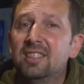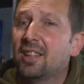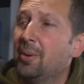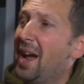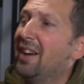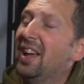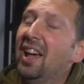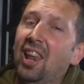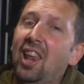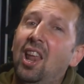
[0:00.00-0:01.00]
So there we have it,
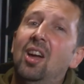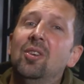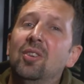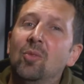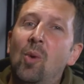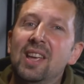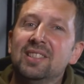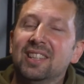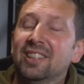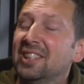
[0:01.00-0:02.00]
a load of
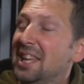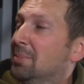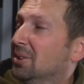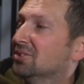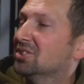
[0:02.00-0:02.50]
ways on keeping on